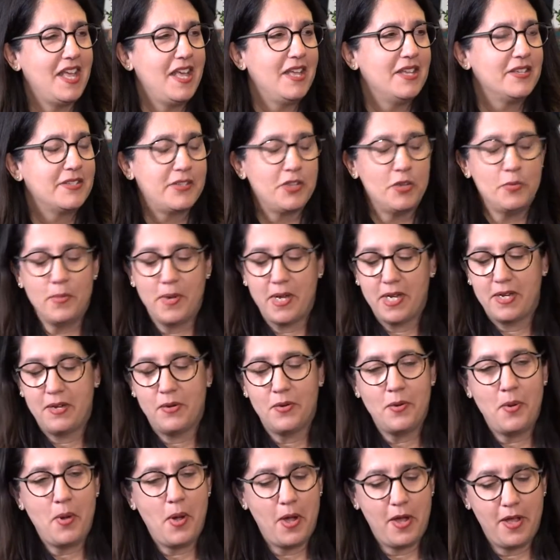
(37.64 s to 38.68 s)
So my
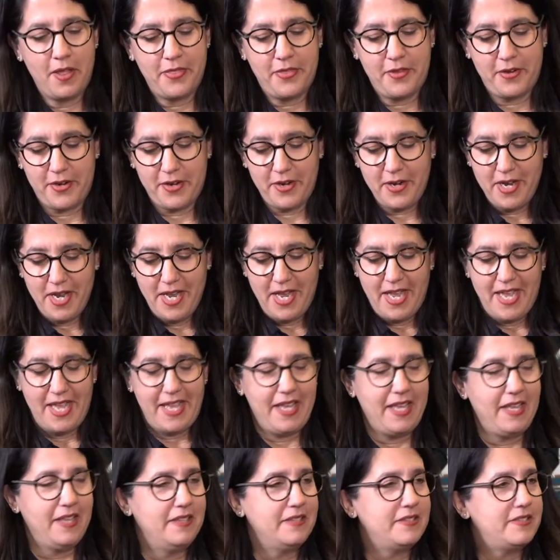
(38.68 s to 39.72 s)
co-author
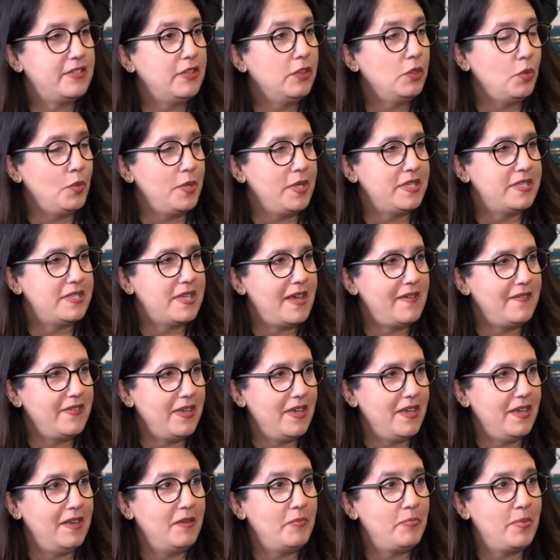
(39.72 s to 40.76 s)
is Luis
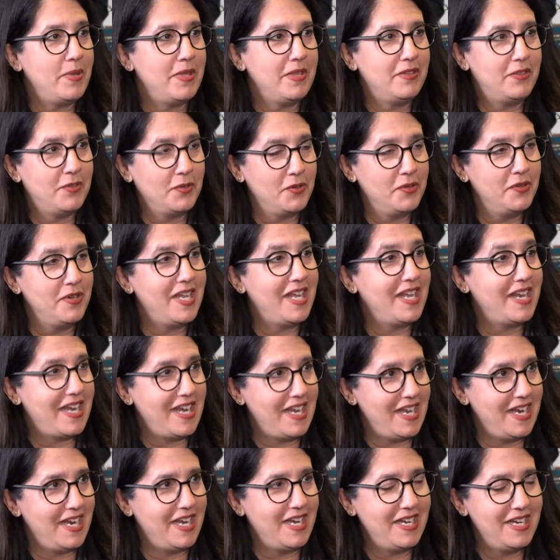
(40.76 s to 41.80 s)
Javier Penton
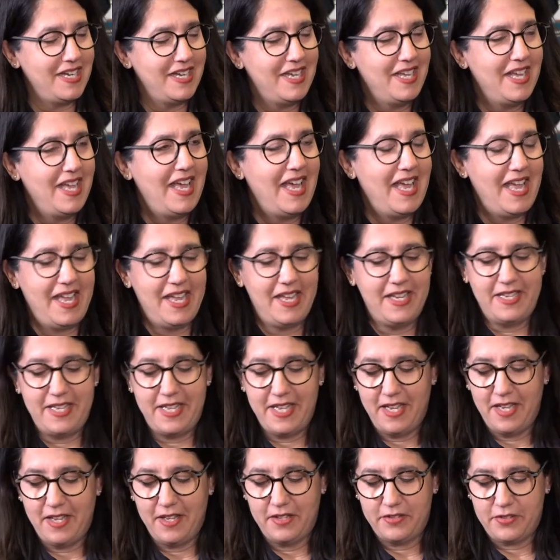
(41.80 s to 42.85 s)
Herrera, and
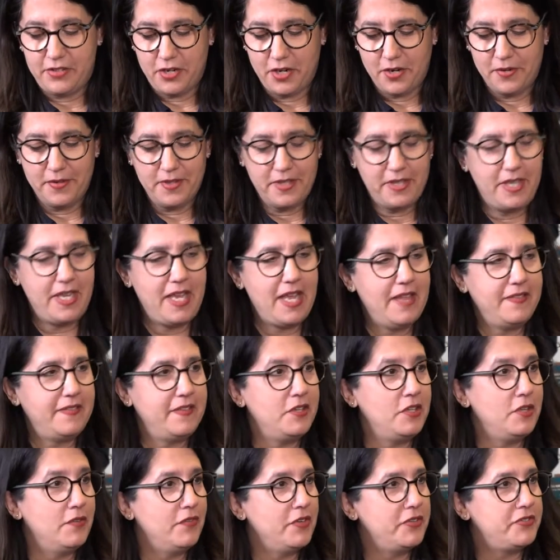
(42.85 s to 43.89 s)
he is currently at the
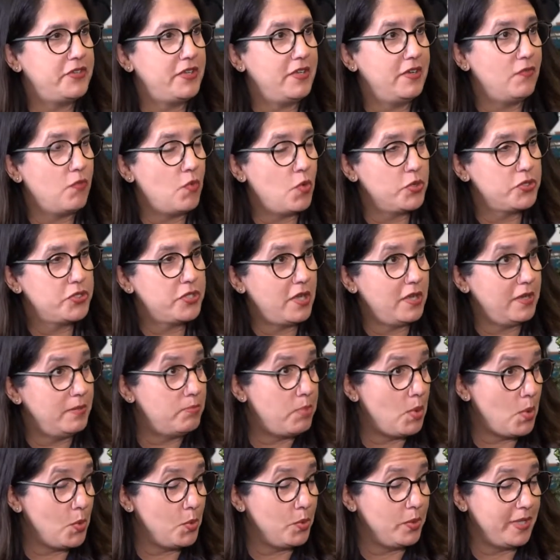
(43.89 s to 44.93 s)
University of Warsaw in
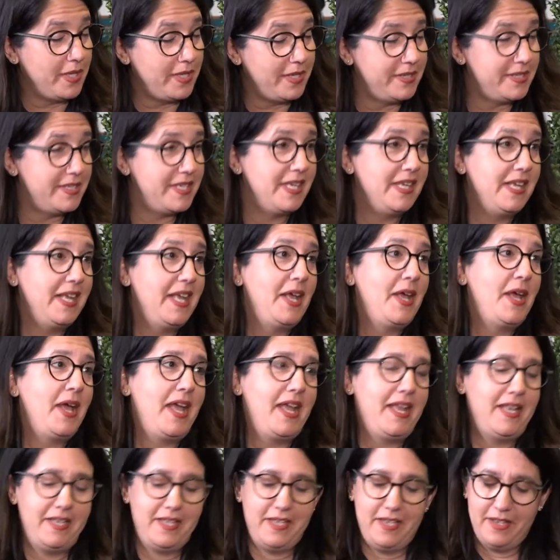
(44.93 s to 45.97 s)
Poland,
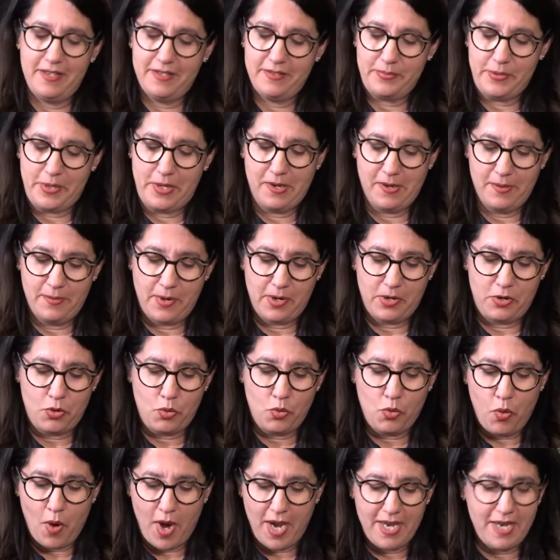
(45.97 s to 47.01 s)
and he has become
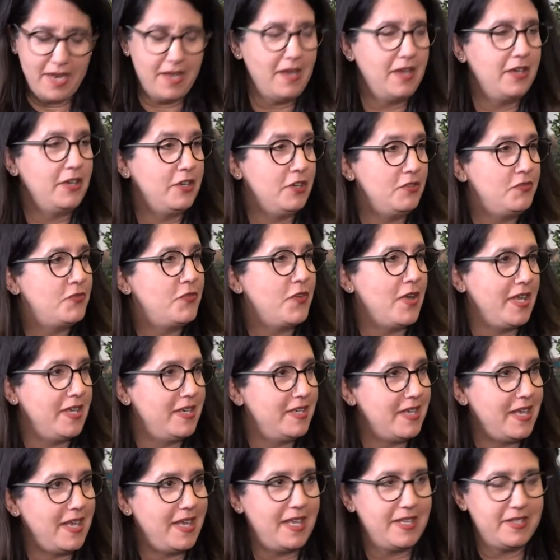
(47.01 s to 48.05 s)
quite a good friend
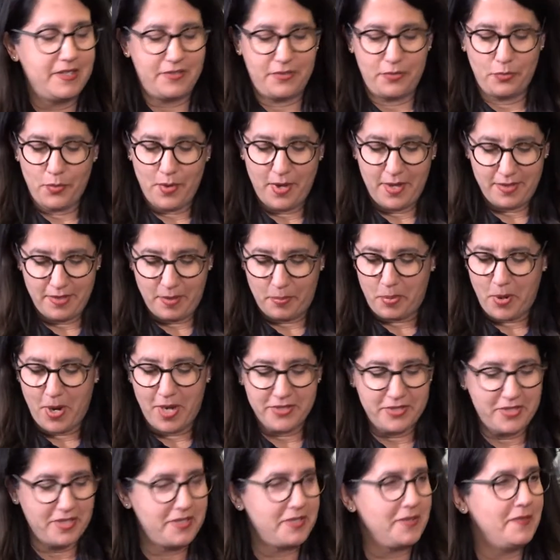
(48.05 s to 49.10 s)
as the
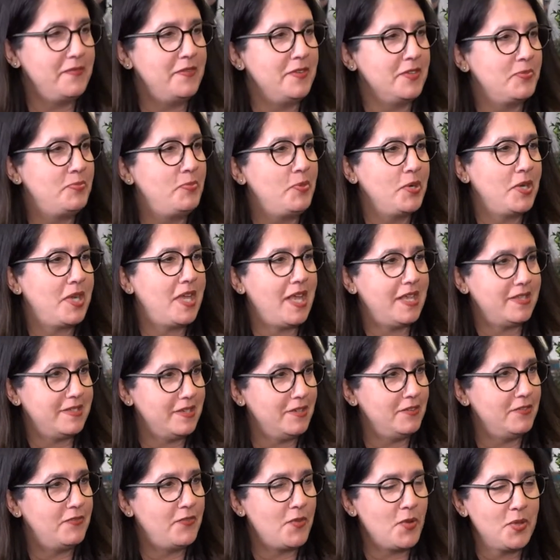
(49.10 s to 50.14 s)
process of this book has
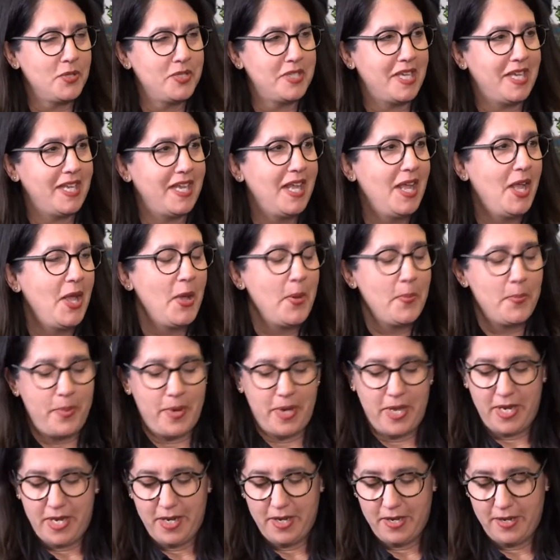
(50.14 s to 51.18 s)
unfolded.
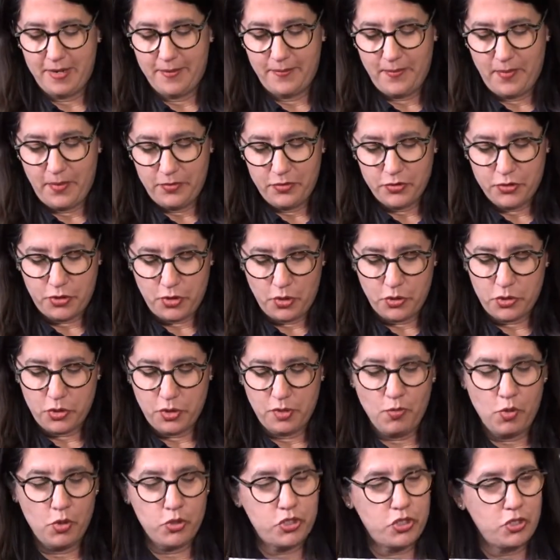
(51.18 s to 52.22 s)
But social
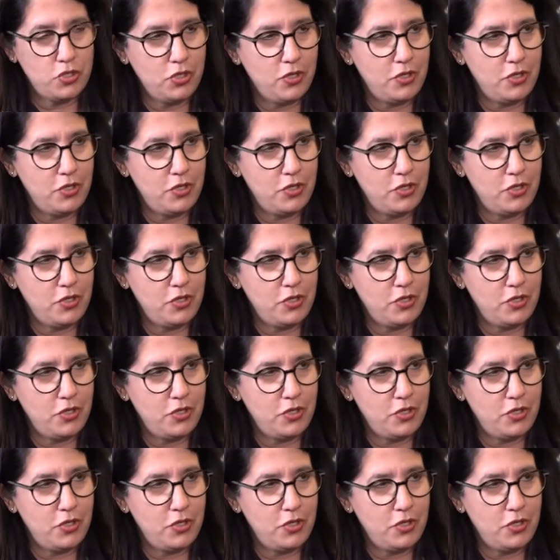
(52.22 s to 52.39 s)
emotional